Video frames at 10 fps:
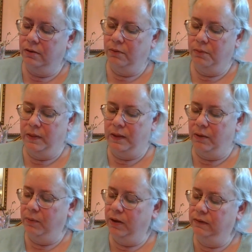when that
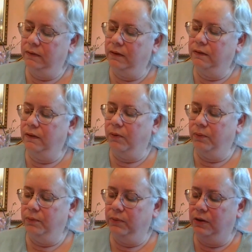was.
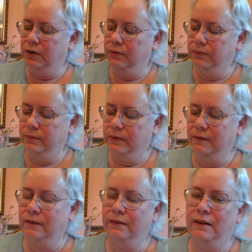So, you know, this
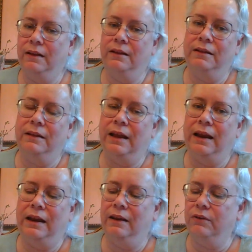is late
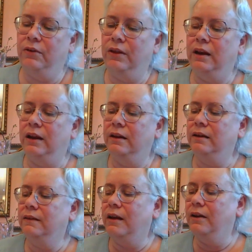80s, early
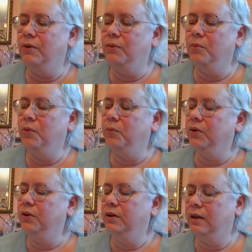90s. I don't
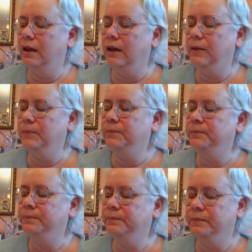remember.
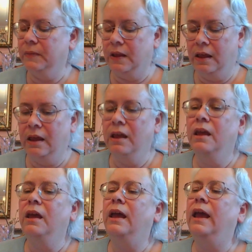
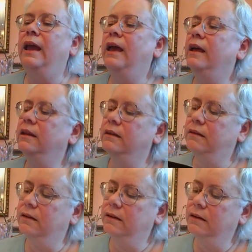And
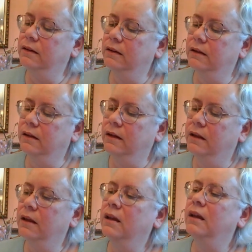
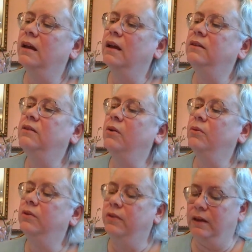I don't
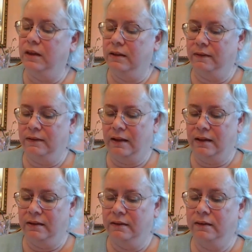think it
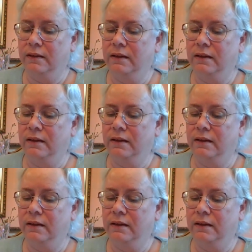says